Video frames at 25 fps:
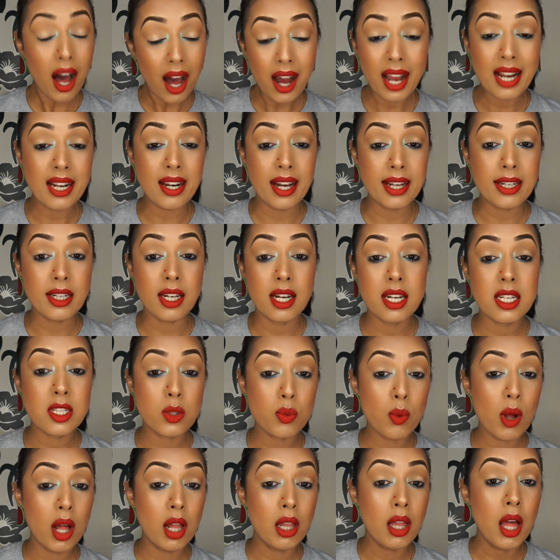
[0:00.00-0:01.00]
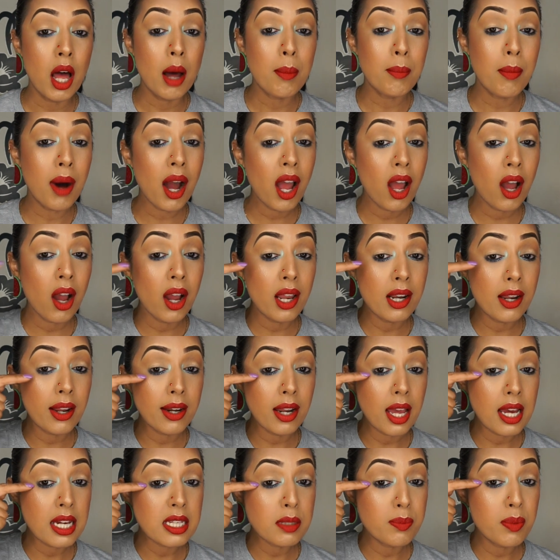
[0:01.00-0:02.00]
eyeliner as well. My
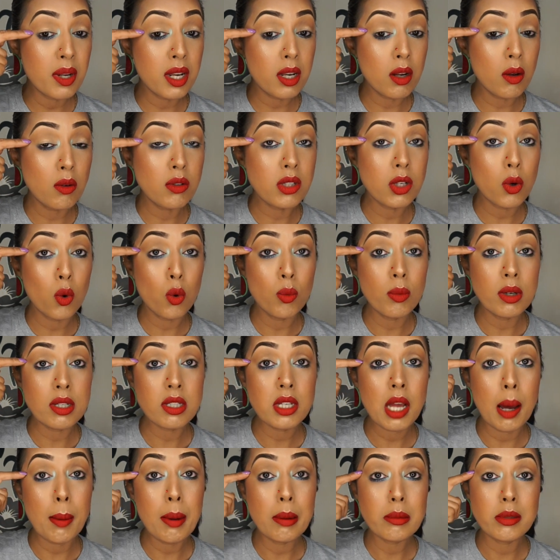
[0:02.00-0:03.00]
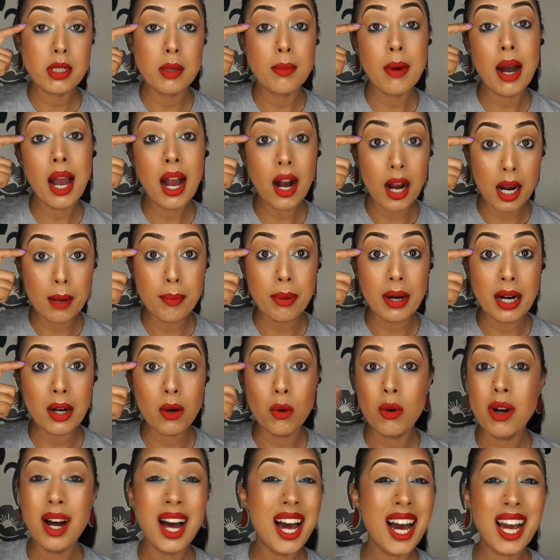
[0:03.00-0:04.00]
eyeliner has been known to almost come up to my
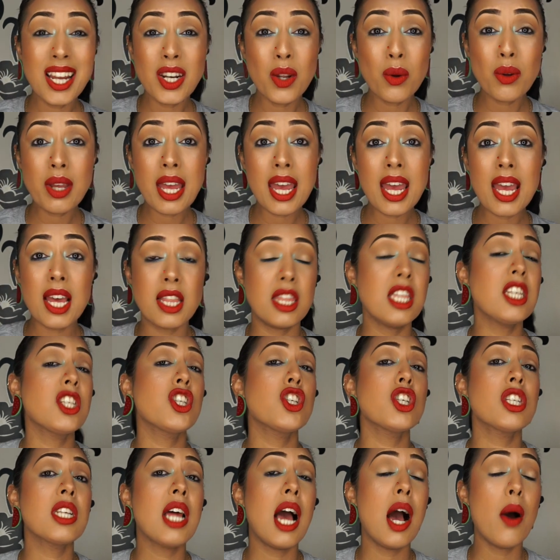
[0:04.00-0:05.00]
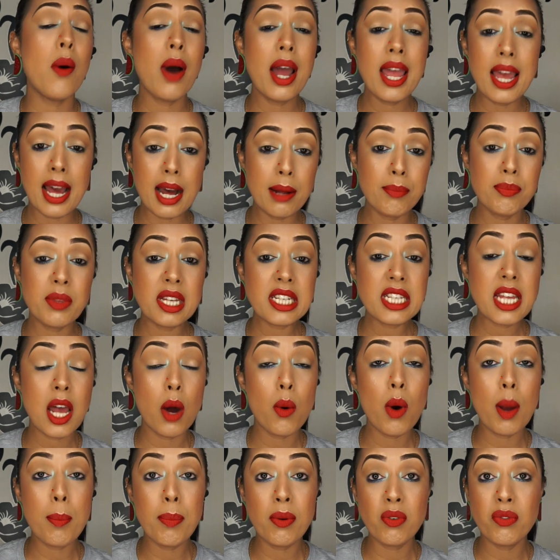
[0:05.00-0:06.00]
eyebrow. I don't care, that's just how I am, that's
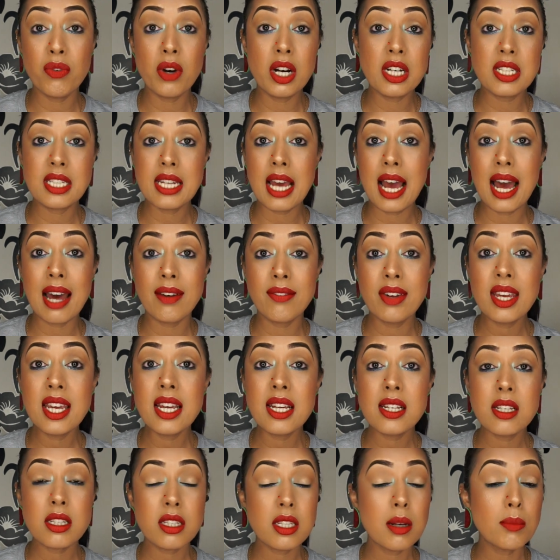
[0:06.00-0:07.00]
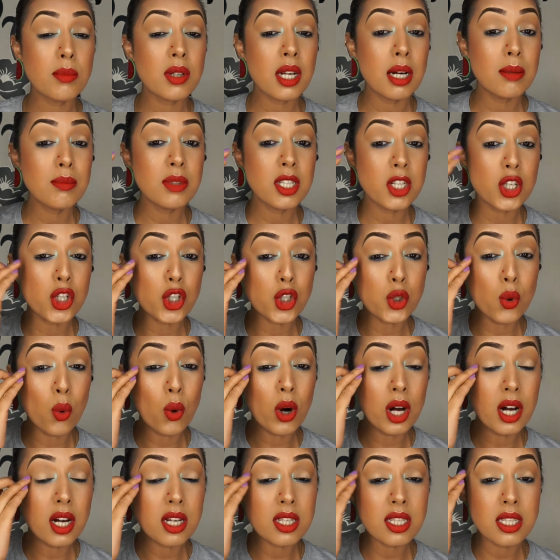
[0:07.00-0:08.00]
how I prefer to have it. Sometimes it's
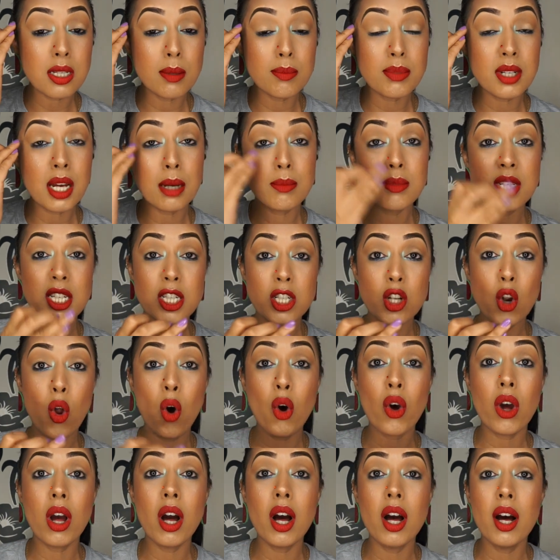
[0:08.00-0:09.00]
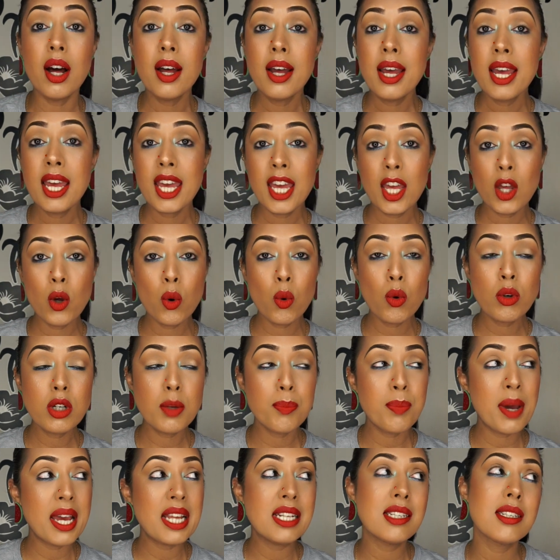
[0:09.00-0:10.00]
shorter, sometimes it's longer, it all
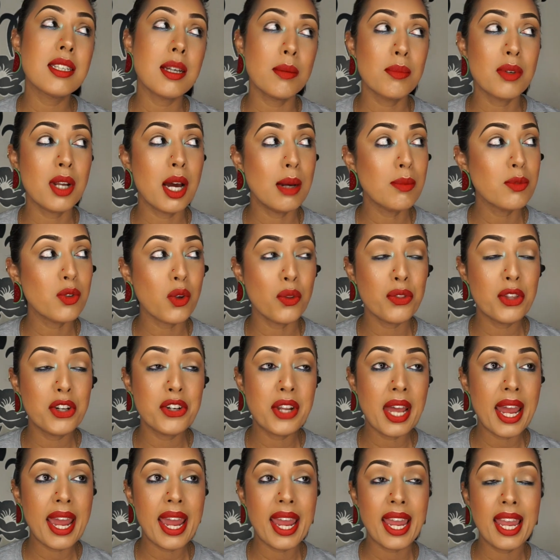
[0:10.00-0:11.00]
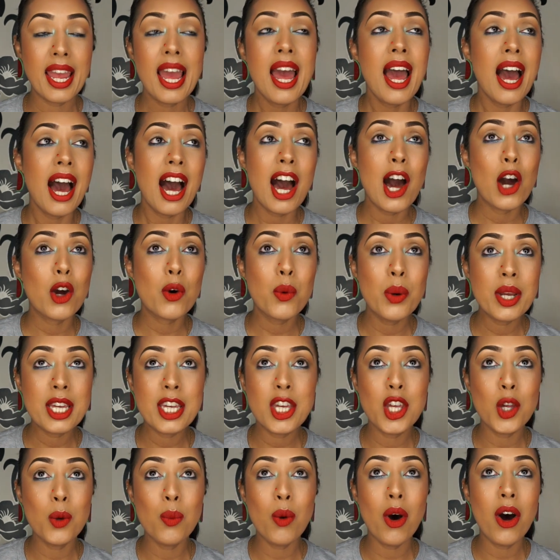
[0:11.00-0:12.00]
depends sometimes on the day, how
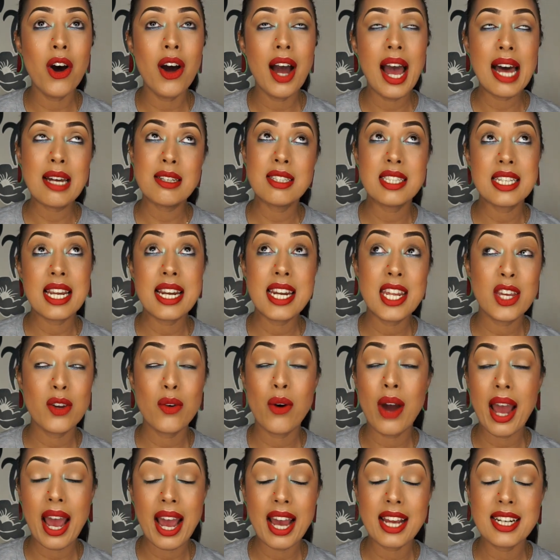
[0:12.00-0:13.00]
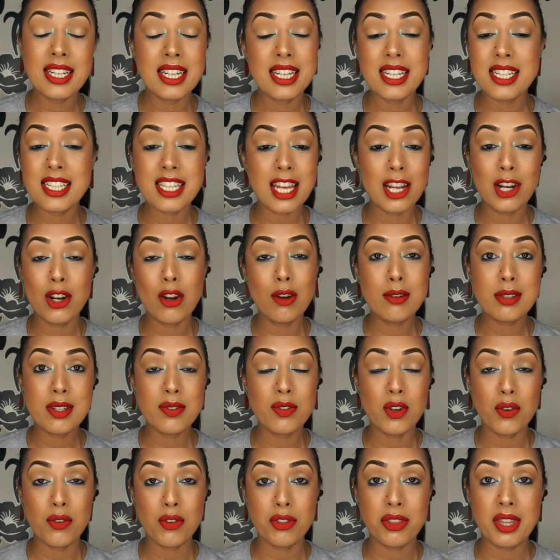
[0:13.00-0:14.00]
quick you are, how steady your hand is, and loads
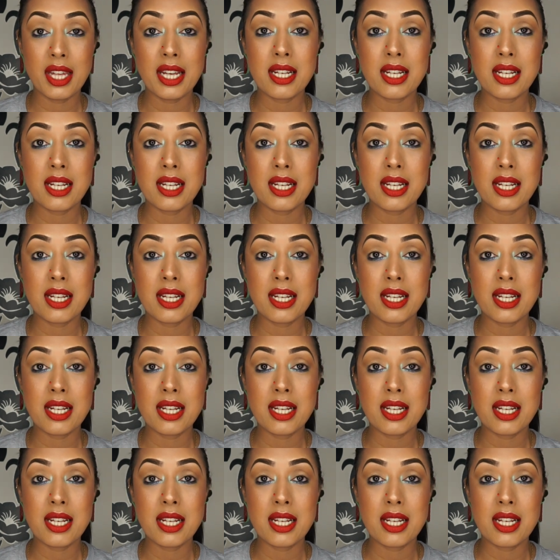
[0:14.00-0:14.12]
of different